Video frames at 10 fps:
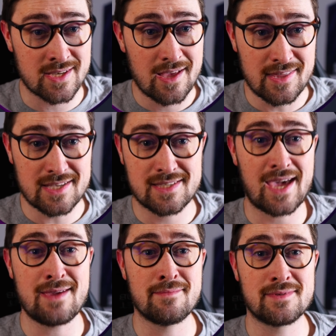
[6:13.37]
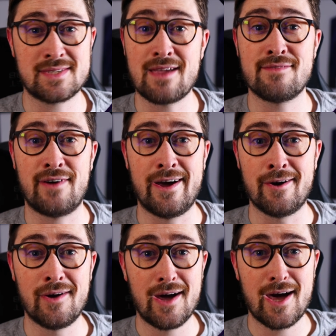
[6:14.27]
this game save
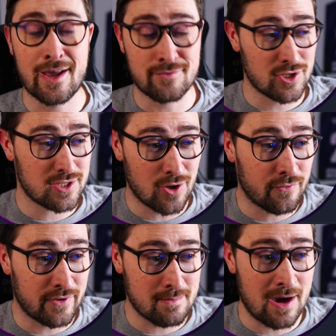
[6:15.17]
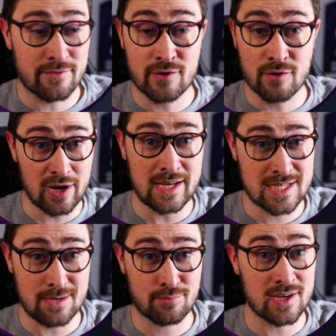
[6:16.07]
file and I've just offered him out for a really
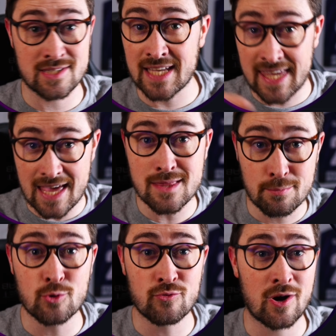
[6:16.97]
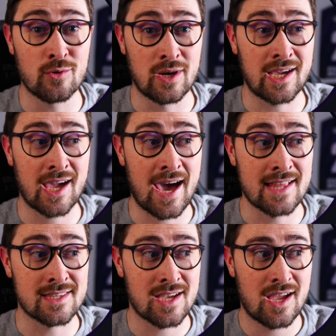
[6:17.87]
cheap price to get the ball rolling.
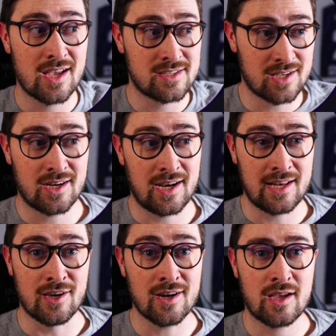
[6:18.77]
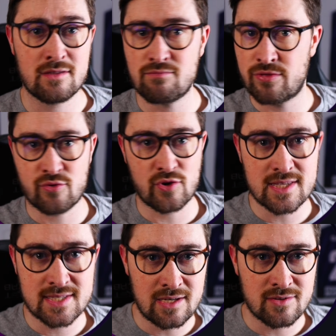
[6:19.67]
And suddenly, look, 3
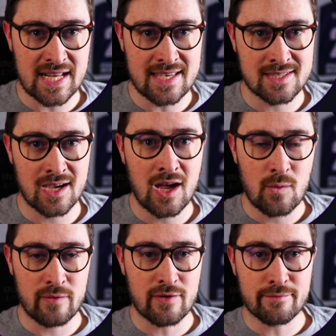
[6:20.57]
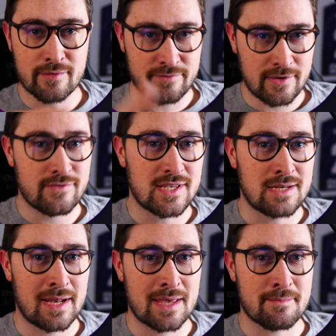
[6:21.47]
continues later, we've gone from 15
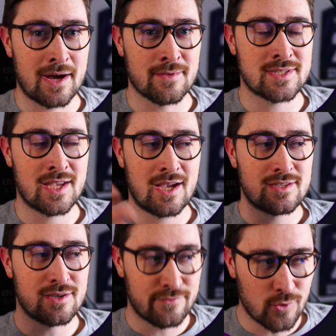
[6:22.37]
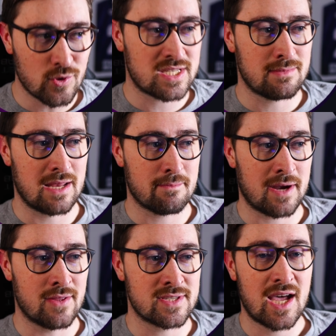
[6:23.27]
million pounds to 40 million
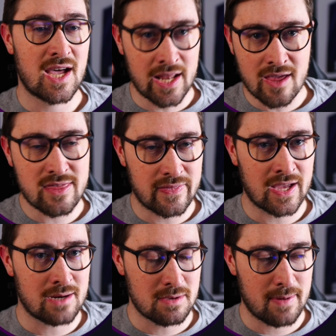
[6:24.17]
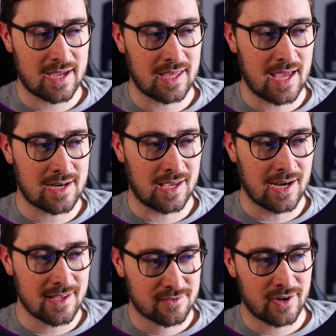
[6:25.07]
pounds. And I think they're going to be back again here.
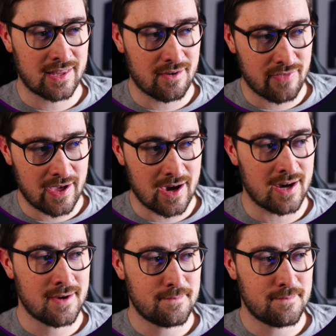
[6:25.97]
Let's find out if they are.